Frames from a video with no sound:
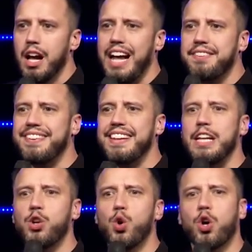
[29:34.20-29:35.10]
I said,
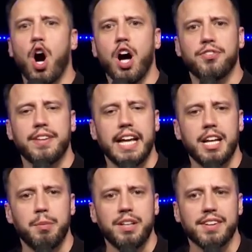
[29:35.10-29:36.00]
then who caused the
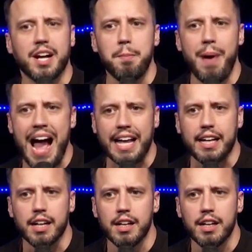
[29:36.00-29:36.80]
enemy to come back?